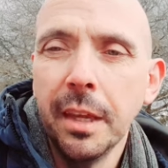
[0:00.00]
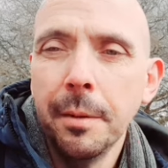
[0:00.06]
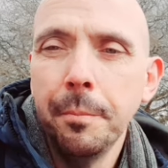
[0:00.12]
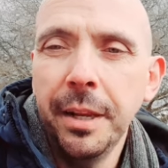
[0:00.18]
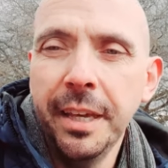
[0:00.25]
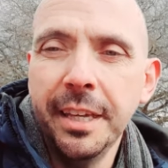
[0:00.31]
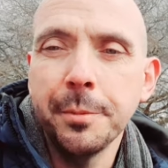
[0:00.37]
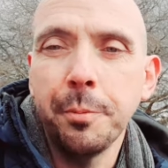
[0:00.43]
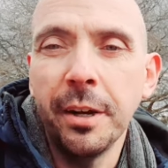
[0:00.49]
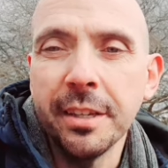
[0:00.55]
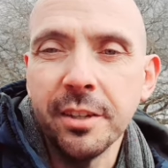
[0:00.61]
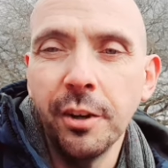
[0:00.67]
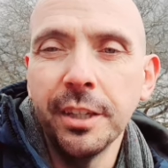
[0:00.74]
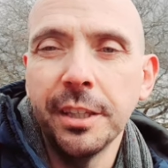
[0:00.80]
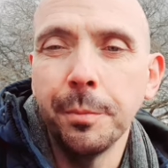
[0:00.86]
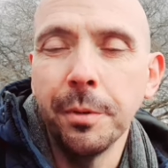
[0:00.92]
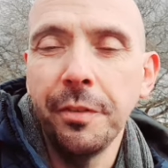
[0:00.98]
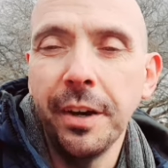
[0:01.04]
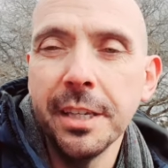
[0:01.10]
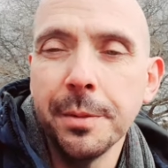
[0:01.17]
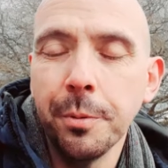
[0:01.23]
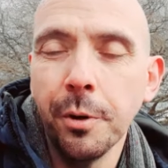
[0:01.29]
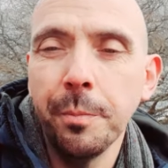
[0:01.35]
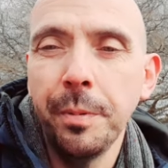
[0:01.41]
Please press like to my
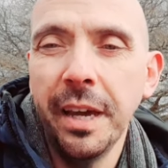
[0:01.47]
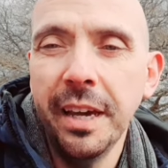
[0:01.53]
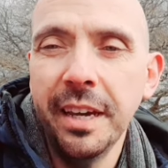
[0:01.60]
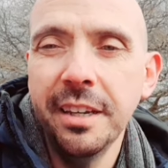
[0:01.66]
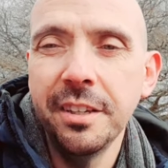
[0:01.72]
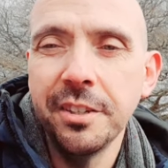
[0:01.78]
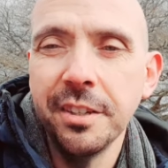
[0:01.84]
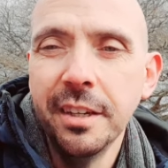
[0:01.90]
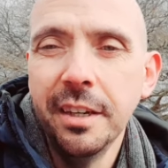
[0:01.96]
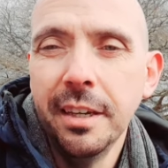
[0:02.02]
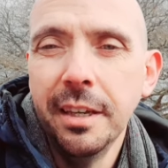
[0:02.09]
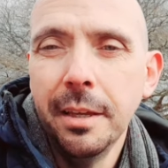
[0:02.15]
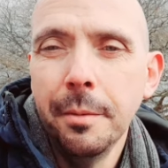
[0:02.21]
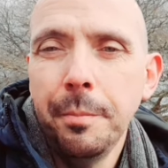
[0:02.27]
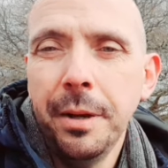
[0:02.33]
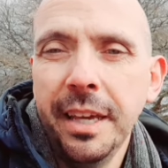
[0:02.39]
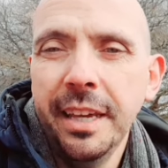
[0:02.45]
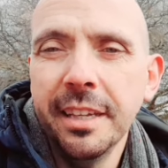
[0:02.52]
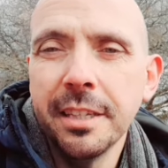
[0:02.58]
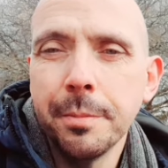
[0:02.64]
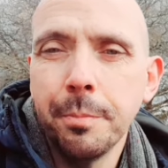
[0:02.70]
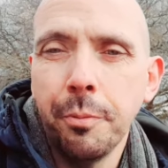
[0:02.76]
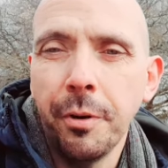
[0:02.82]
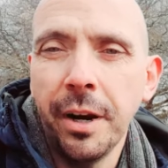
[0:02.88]
Facebook page.
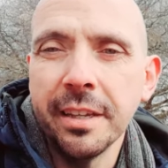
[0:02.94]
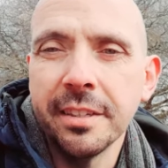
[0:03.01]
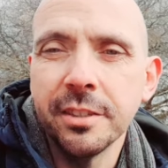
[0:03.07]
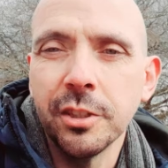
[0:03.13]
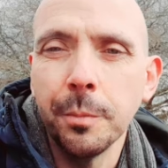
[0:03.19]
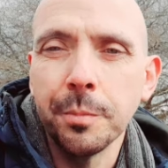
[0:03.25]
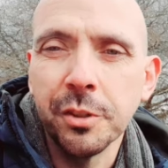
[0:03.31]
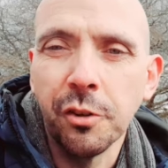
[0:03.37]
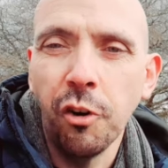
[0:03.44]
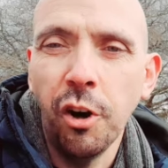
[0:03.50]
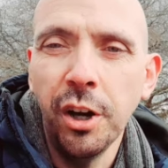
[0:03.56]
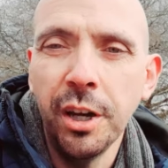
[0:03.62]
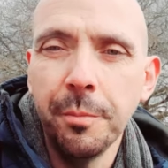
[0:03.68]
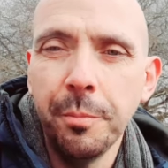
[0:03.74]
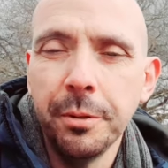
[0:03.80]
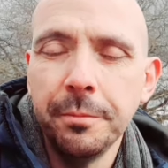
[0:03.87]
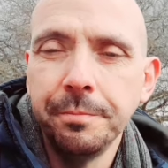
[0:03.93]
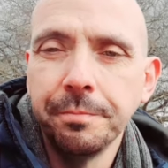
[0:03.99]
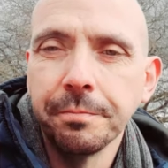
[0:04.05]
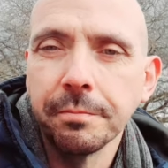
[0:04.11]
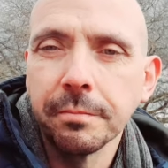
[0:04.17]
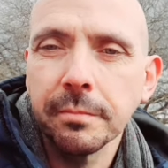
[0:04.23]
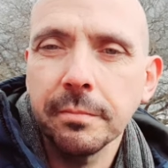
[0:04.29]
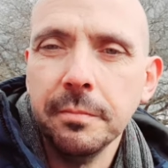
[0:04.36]
Please press subscribe
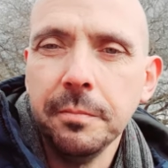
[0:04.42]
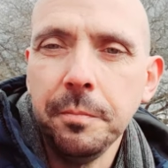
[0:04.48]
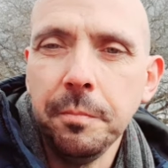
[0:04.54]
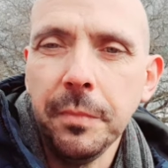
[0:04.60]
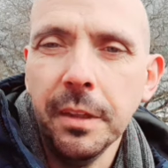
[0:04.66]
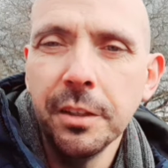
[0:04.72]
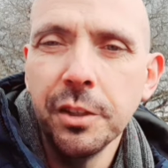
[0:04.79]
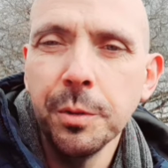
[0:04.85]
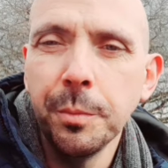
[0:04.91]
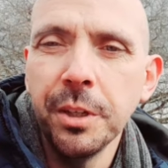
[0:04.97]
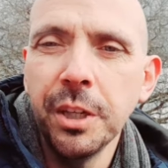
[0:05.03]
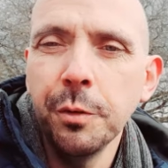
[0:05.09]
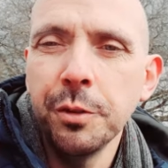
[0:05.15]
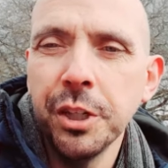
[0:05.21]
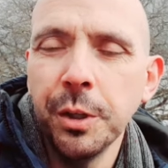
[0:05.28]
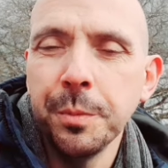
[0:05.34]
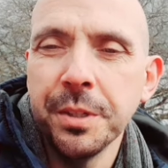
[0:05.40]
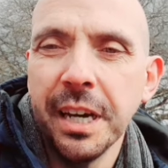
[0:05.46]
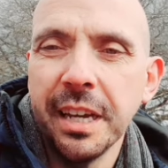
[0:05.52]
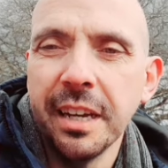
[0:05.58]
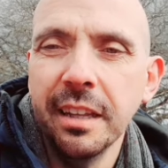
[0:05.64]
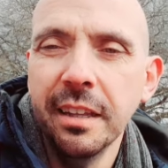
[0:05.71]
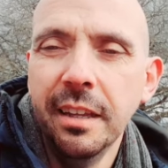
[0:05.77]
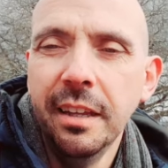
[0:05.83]
to my YouTube
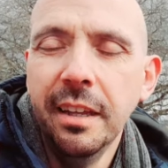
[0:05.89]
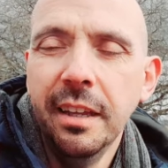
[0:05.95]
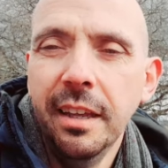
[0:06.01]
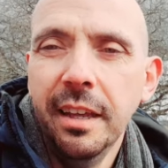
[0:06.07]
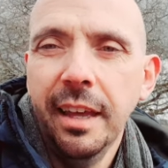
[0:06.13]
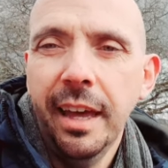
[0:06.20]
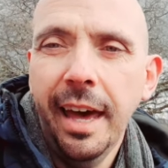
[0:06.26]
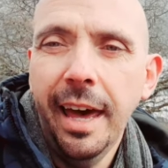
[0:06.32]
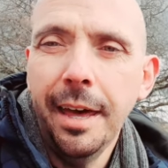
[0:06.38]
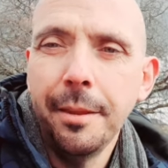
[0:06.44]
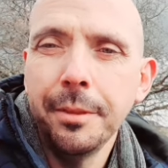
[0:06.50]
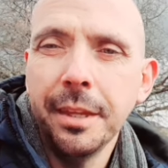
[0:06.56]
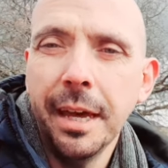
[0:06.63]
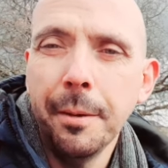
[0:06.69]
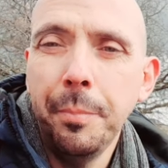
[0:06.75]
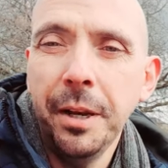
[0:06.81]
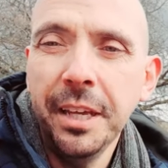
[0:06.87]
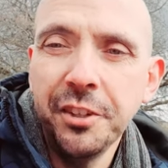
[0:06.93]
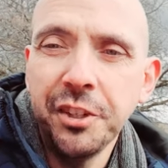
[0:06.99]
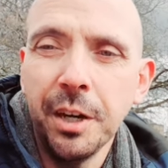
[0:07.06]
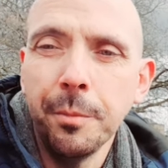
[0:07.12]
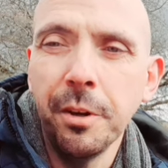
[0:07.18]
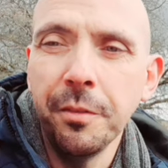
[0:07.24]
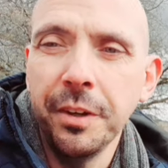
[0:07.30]
channel. And please
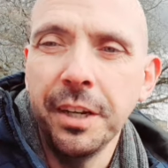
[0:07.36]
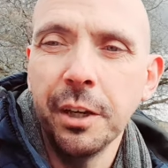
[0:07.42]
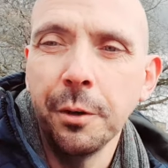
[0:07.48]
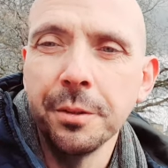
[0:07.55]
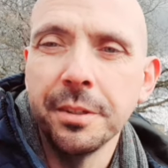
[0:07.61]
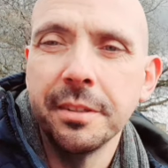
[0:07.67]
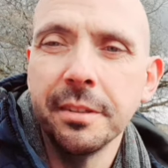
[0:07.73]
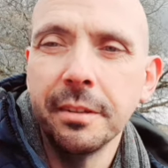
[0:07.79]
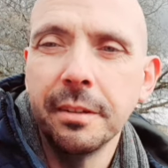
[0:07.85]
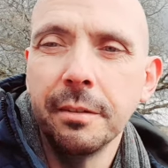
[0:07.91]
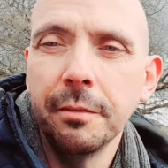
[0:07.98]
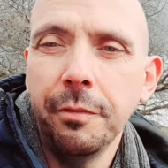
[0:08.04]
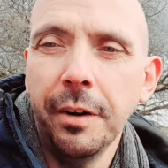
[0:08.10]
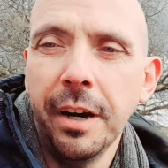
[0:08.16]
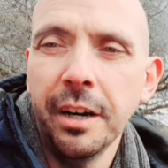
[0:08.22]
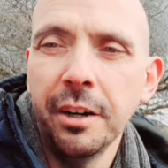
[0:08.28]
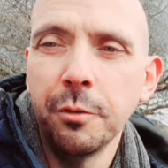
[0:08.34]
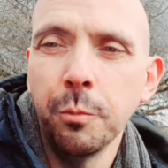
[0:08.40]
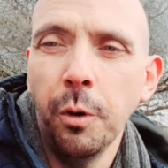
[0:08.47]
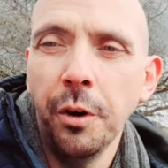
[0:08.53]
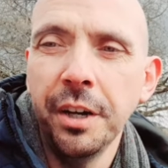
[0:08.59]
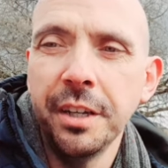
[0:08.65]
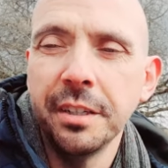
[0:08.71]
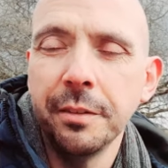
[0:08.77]
share my videos far and
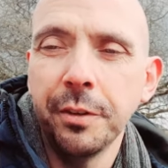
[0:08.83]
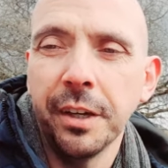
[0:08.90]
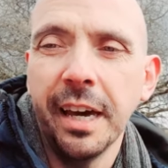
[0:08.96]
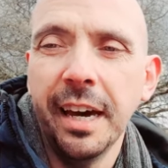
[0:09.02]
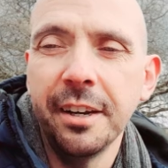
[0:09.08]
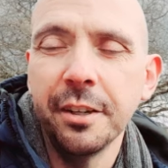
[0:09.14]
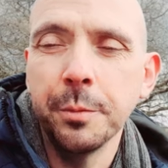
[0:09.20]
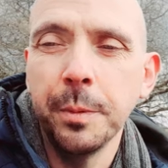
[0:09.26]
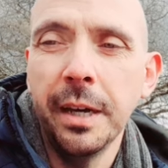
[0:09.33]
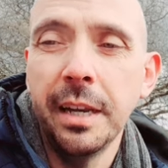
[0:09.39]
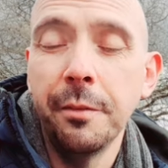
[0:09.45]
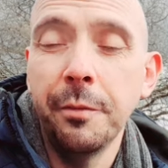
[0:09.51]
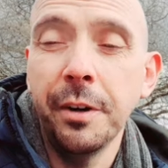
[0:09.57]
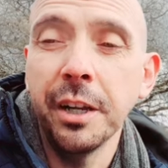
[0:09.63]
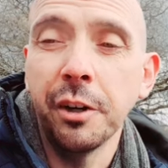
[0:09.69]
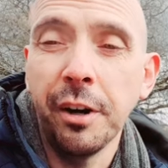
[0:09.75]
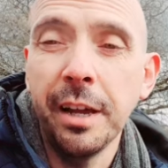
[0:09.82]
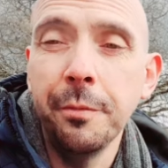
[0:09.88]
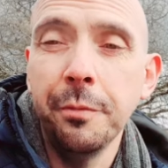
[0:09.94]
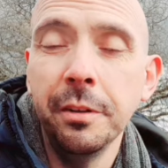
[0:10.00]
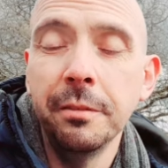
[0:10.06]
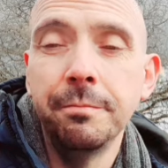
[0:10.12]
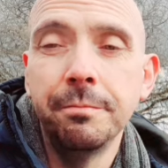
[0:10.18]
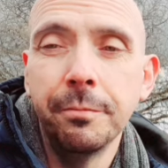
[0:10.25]
wide if you can as well. And I'm very
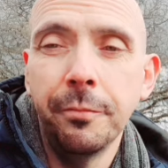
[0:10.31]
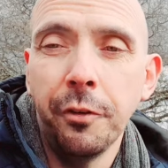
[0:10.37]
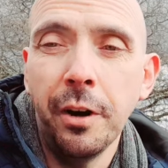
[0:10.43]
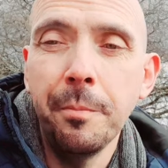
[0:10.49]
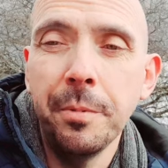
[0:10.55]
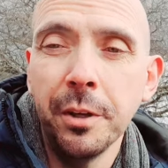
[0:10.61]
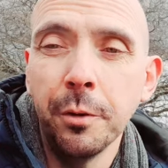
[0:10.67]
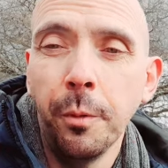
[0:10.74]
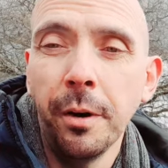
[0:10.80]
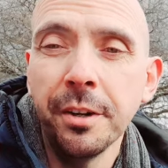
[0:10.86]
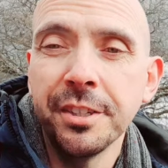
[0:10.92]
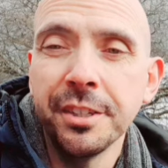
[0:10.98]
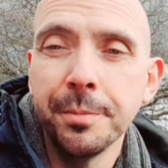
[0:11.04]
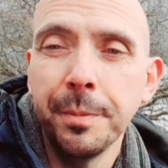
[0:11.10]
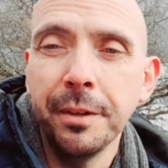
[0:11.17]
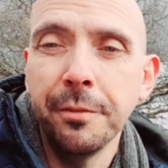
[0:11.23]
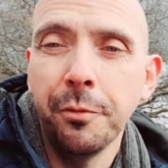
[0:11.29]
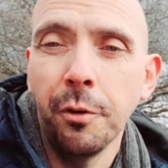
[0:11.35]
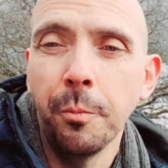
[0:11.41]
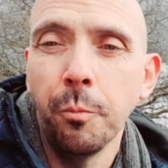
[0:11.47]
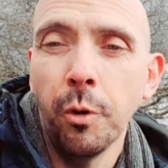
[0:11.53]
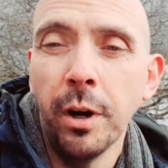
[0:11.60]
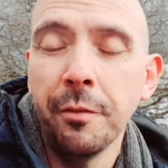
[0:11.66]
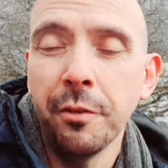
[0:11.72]
grateful for everybody who watches me
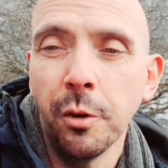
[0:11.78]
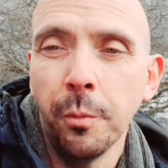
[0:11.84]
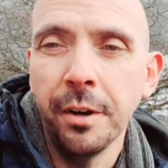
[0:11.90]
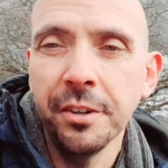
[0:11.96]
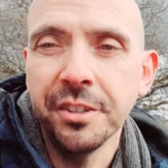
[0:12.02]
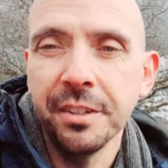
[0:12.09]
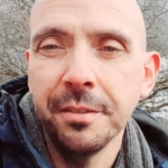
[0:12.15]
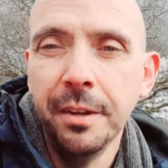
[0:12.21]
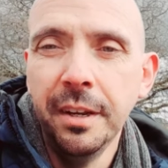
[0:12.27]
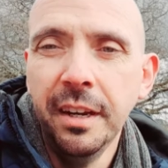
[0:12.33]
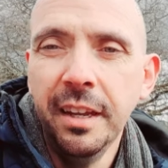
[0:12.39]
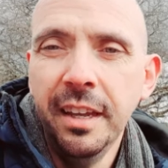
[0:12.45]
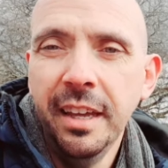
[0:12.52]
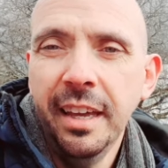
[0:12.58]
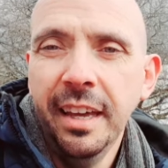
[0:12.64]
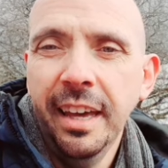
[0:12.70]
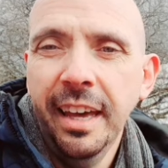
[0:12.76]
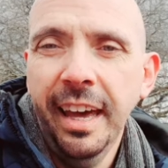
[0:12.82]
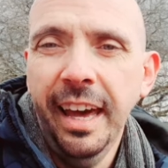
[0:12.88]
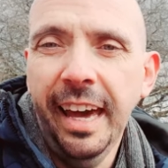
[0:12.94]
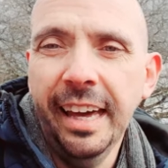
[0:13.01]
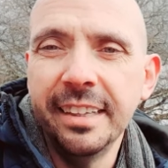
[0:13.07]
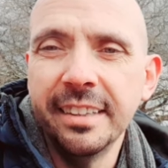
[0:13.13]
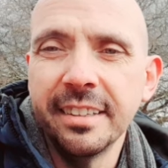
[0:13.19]
from wherever you're watching.
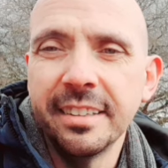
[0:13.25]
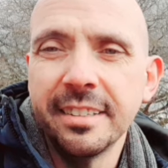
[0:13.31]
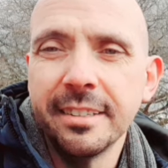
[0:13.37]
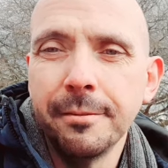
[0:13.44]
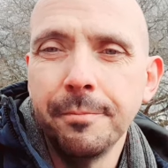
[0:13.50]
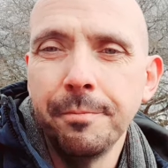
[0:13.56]
And